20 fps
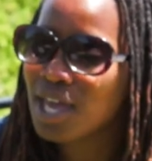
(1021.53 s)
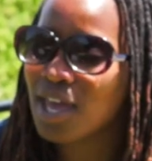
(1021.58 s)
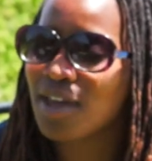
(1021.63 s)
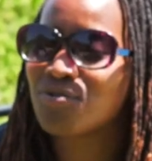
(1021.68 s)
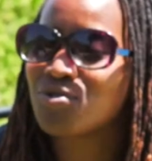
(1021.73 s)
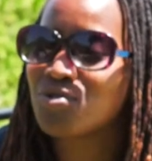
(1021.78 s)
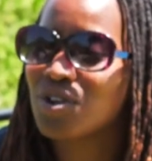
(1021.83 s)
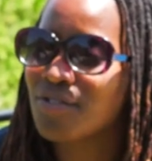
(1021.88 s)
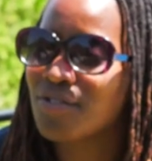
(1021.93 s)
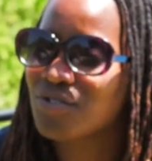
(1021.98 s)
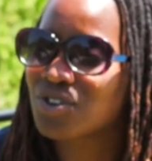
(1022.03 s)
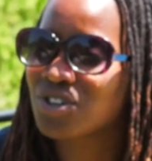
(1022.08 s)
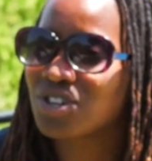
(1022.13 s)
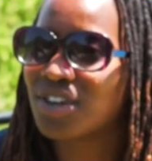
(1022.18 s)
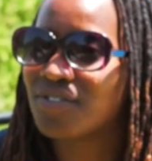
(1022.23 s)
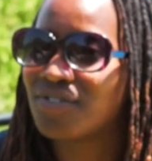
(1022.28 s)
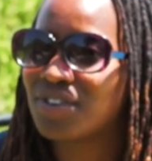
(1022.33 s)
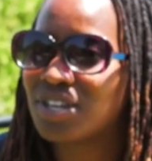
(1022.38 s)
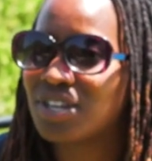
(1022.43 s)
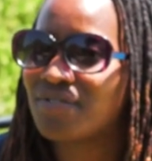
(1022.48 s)
have you ever
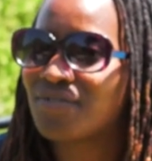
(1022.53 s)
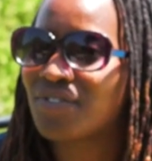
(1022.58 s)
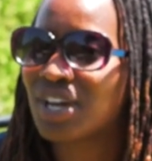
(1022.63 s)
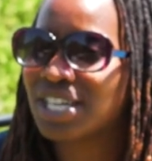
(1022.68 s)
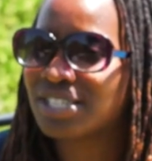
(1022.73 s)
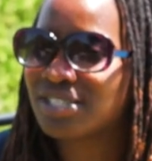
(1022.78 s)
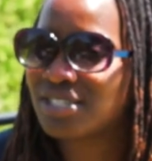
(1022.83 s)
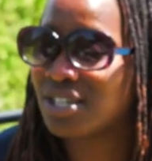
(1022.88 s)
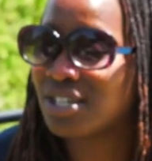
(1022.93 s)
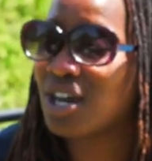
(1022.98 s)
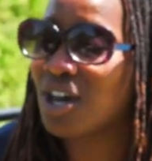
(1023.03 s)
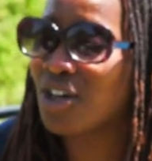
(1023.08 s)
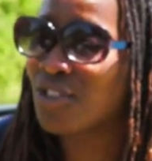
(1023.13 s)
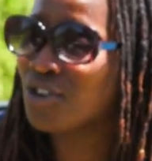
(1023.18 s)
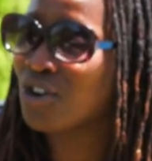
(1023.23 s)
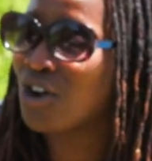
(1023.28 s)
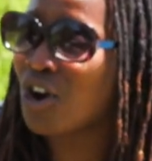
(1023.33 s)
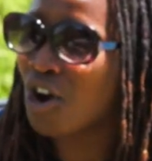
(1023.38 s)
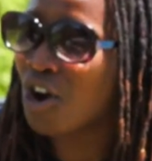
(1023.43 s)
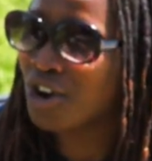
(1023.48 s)
given advice to
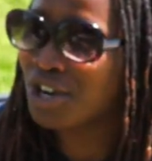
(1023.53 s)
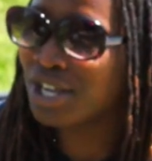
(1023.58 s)
other